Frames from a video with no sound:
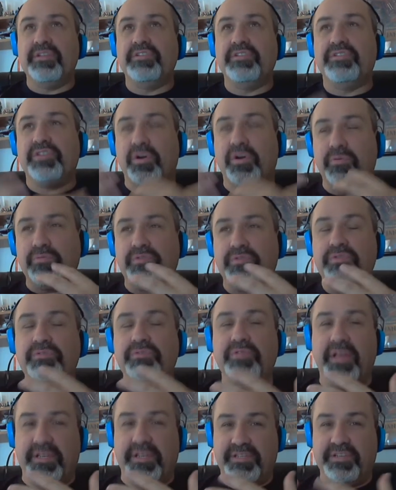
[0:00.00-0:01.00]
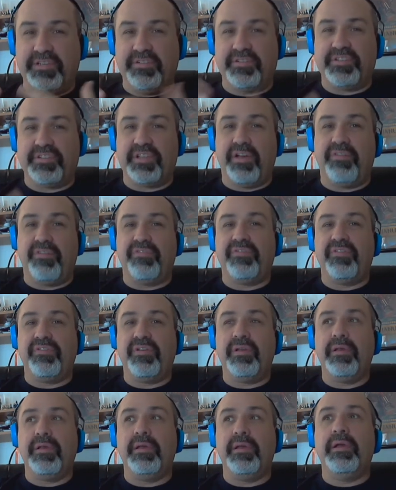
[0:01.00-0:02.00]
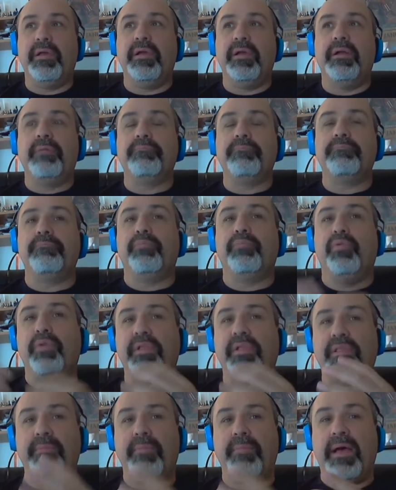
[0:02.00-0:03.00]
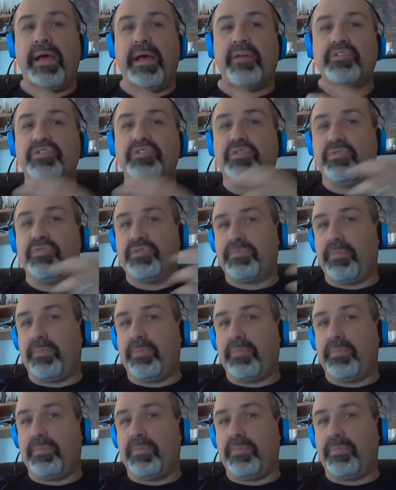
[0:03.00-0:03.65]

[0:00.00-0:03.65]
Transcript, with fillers: Don't do that to yourself putting the milestones,